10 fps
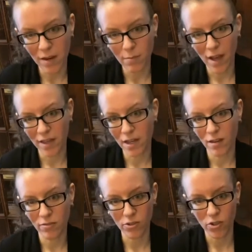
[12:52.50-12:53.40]
mind.
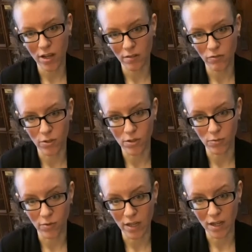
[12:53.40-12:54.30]
Never try and force a
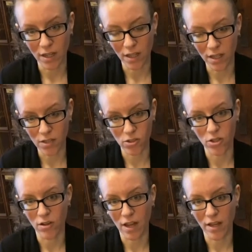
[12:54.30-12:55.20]
reading into
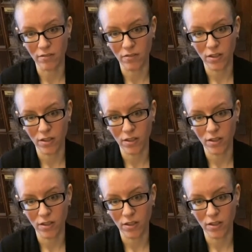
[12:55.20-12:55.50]
your life,